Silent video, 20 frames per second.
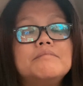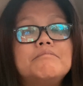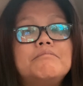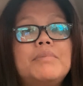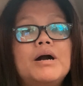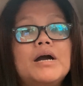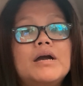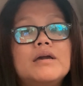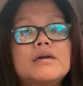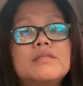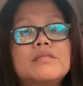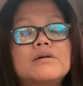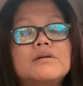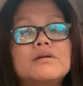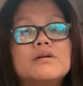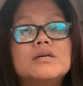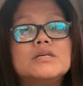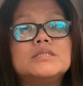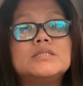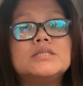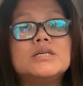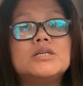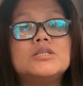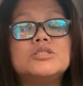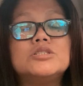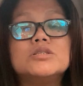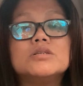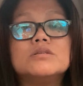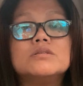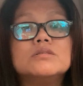buy their
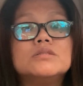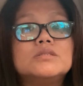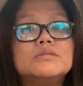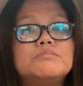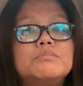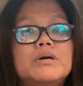essentials.